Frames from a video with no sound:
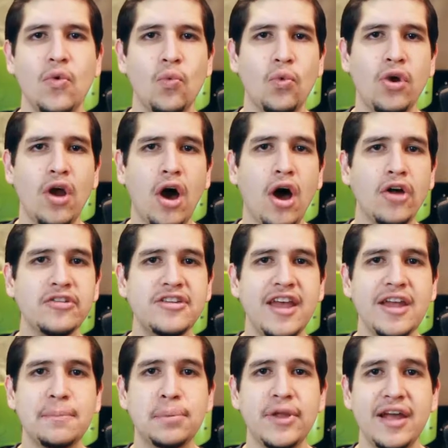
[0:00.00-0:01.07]
would all
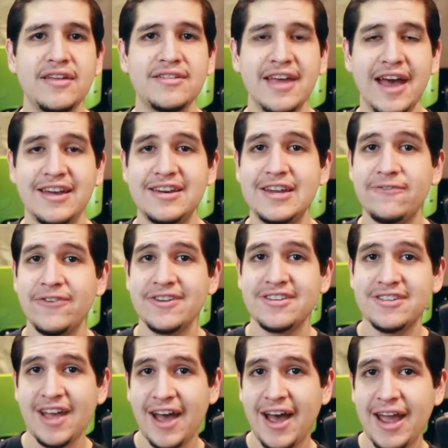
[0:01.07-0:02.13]
take place at
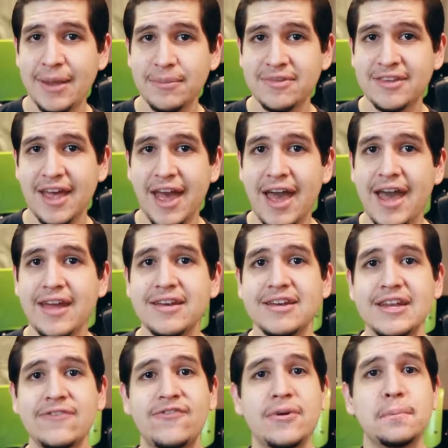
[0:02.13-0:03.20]
different times and
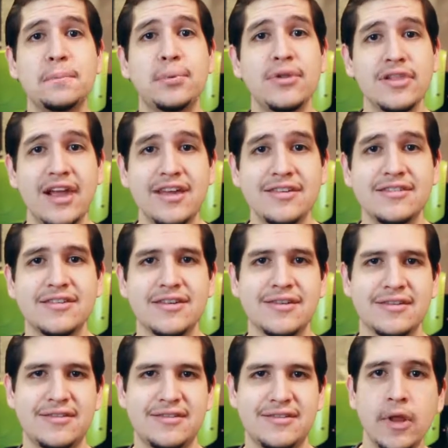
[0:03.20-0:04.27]
different
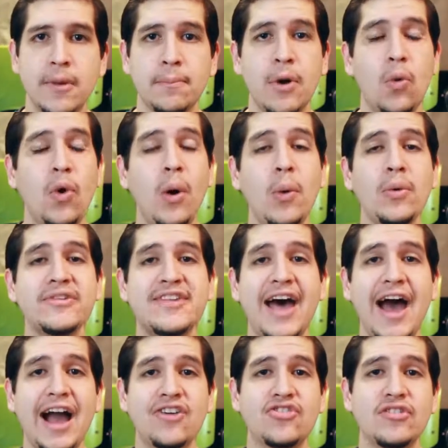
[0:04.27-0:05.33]
places. But what was
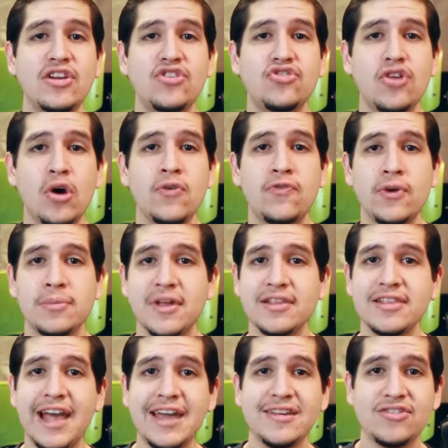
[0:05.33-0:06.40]
actually shown from the
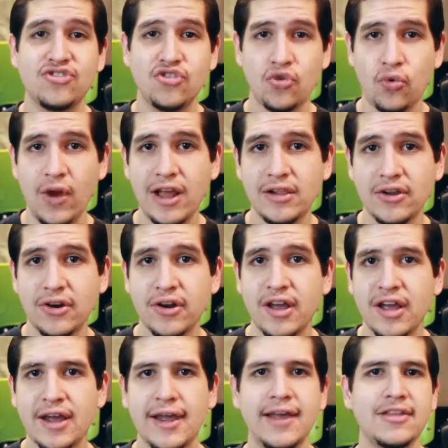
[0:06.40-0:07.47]
latest trailer,
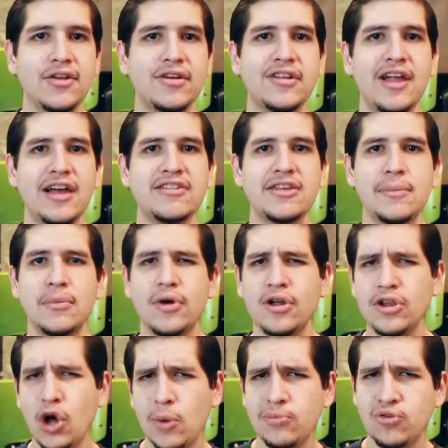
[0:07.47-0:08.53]
it looks like some
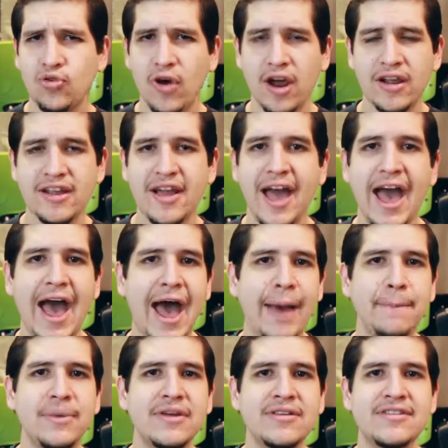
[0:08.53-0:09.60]
globetrotting
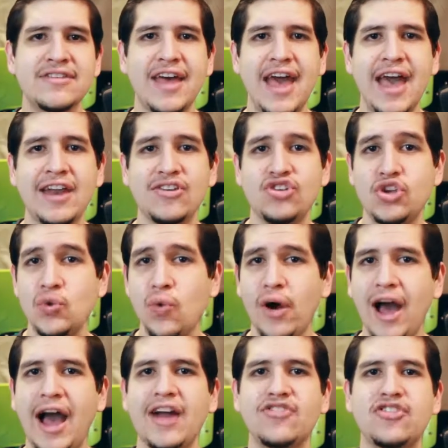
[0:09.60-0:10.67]
happens and you will
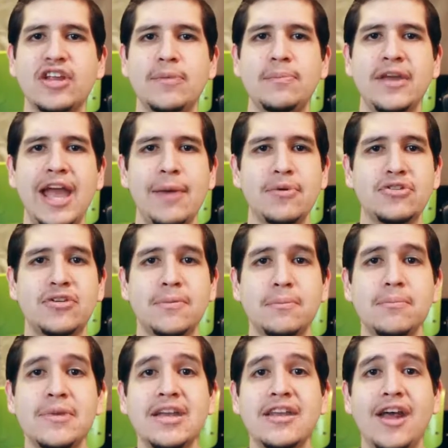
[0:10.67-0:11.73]
actually be able to
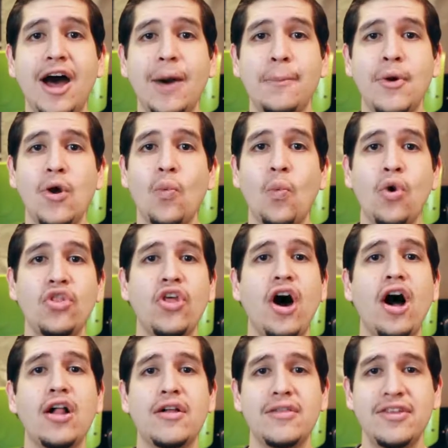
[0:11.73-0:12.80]
meet up with
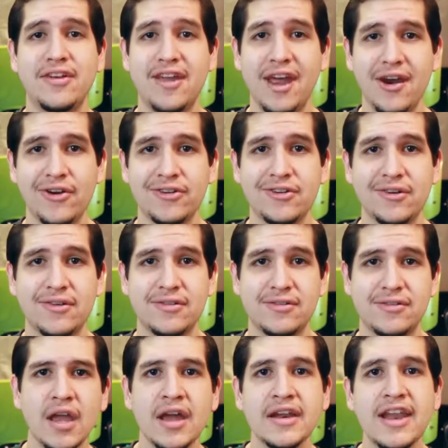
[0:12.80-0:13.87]
all of the
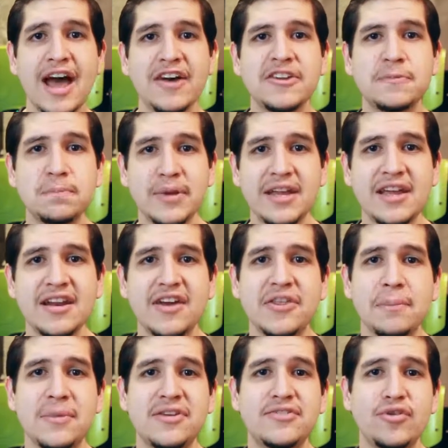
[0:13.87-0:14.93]
characters. Now speaking of
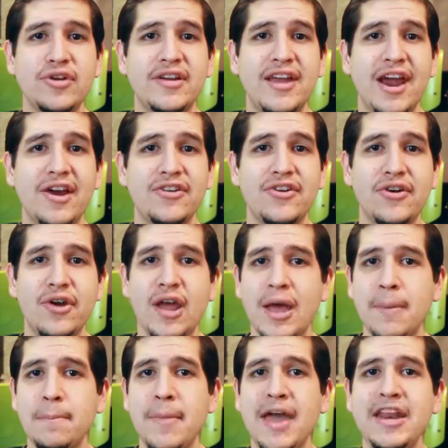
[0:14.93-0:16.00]
the mystery character,
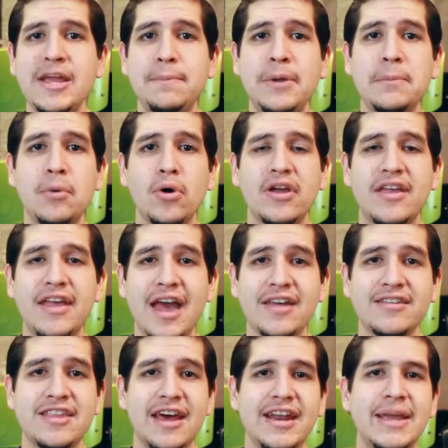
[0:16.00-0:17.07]
many people
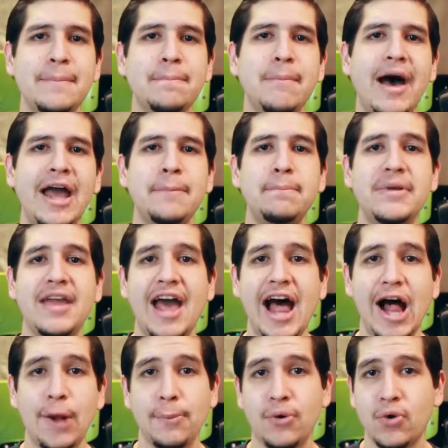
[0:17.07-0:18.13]
guessed that it might be
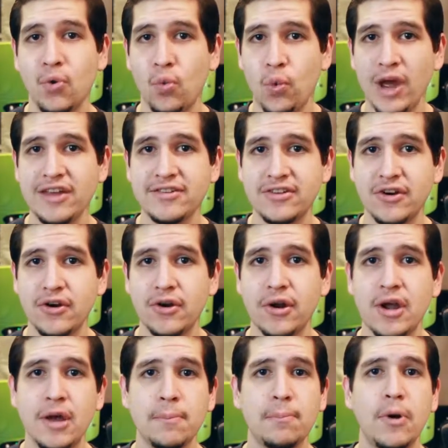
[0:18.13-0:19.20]
Albert Wesker,
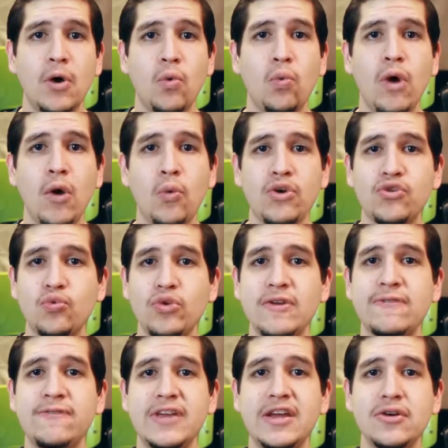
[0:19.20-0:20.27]
but what was
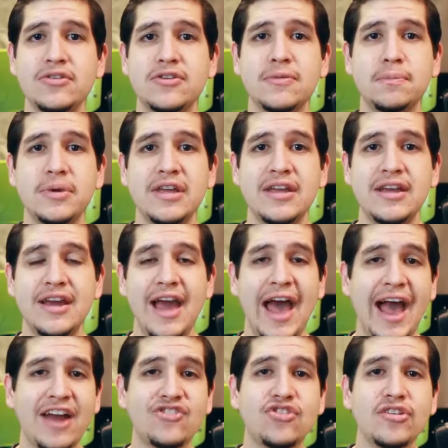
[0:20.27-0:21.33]
revealed to be
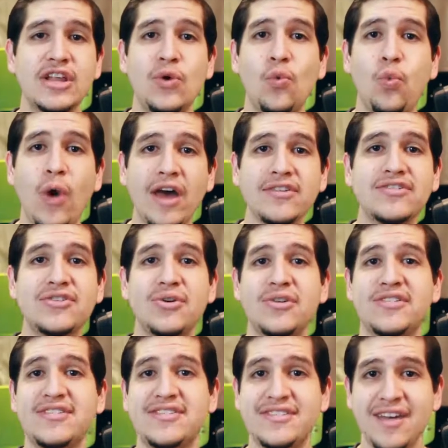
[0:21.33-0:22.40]
actually
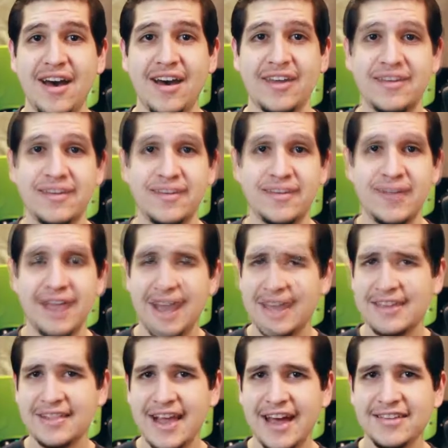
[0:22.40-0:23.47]
Wesker's son.
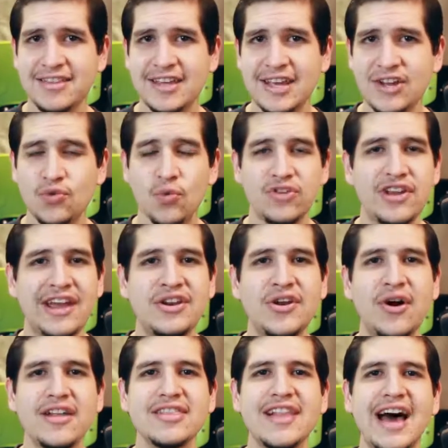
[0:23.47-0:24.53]
And the last thing each, which I
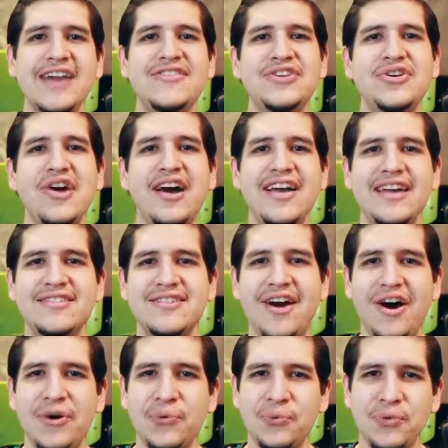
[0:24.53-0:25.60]
know a lot of you guys
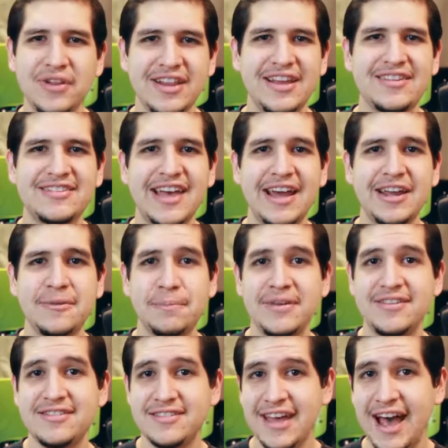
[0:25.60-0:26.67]
are really excited
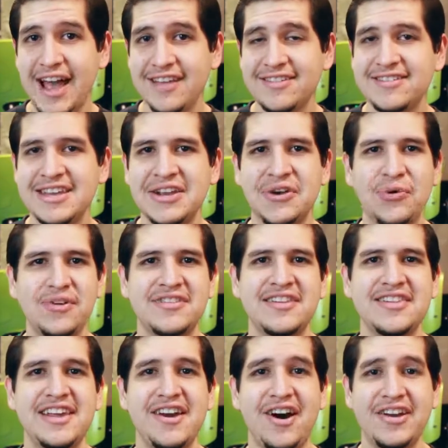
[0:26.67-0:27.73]
besides seeing Chris
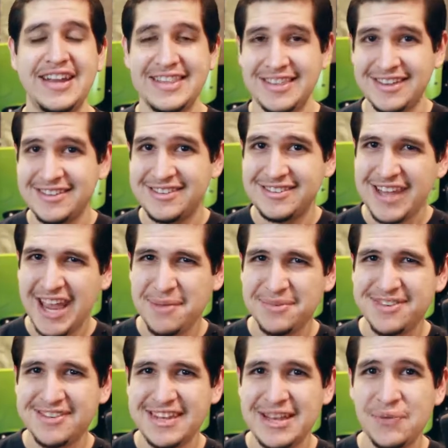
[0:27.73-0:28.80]
and Leon in the same
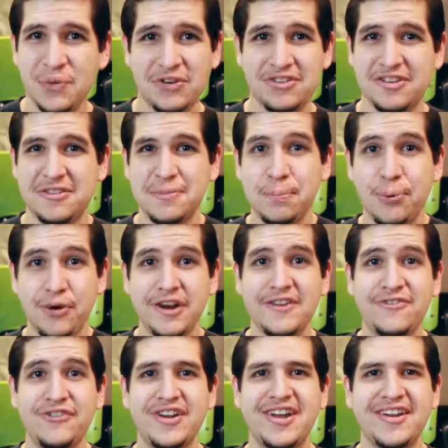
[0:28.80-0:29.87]
scene, which is pretty
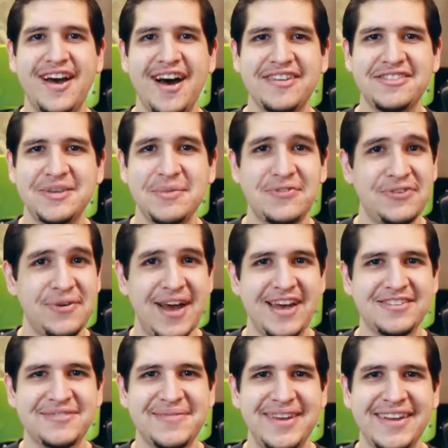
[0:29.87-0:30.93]
freaking awesome if you
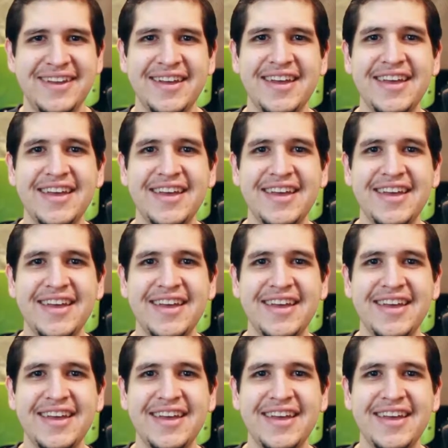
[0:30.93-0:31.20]
ask me,